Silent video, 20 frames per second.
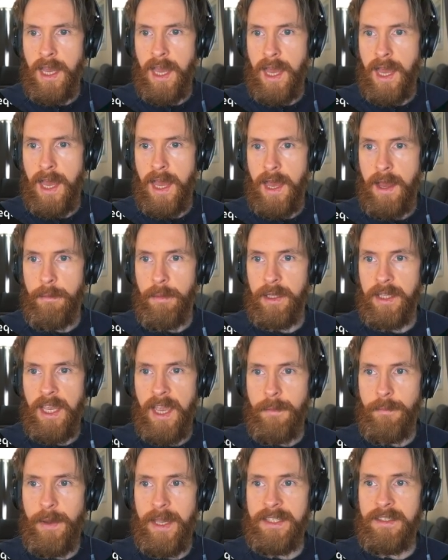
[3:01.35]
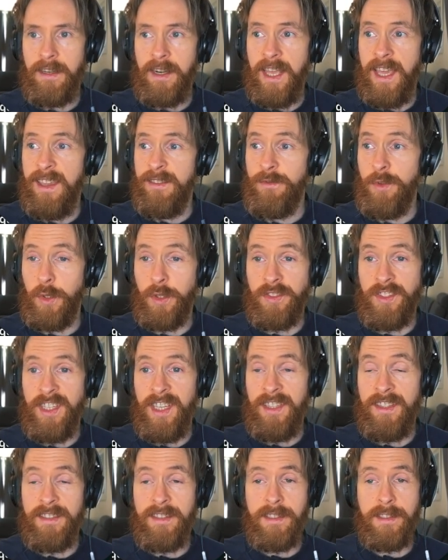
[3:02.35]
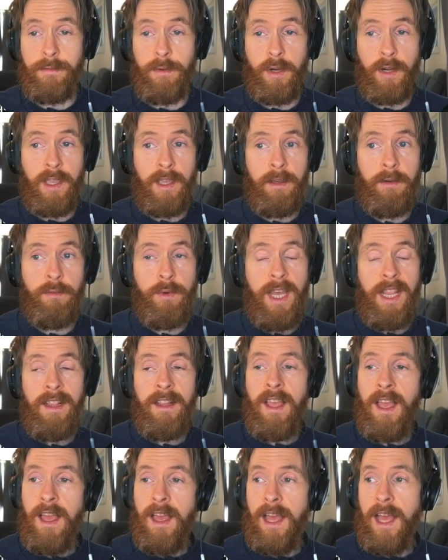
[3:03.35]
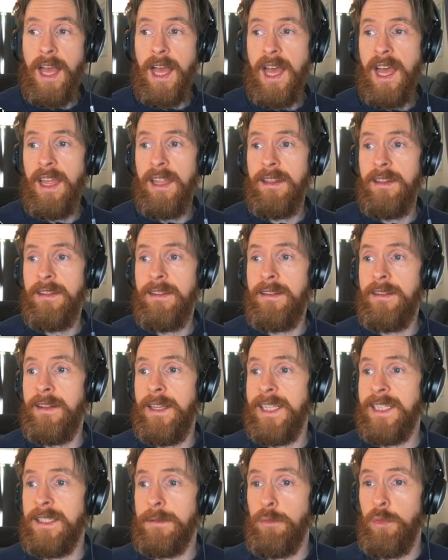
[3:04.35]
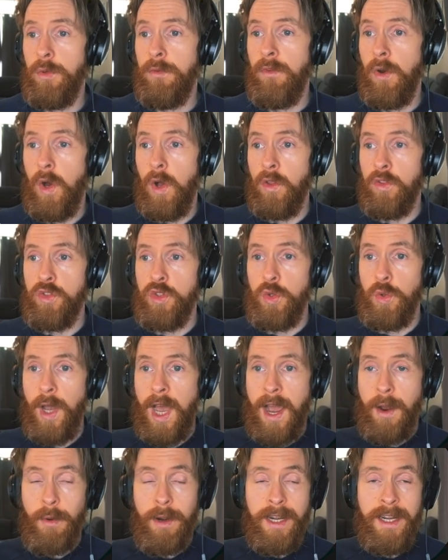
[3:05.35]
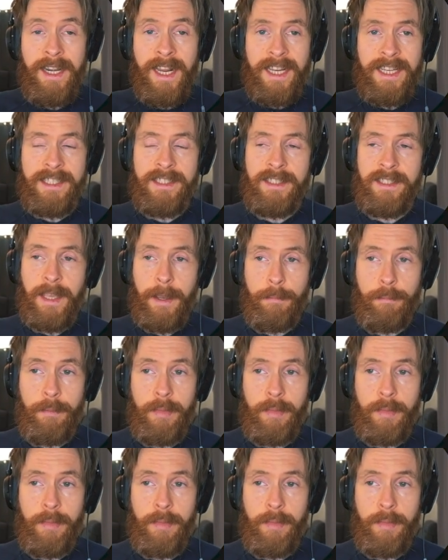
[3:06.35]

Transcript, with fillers: But yeah, basically you can see this is working well. And let's move on to our next step.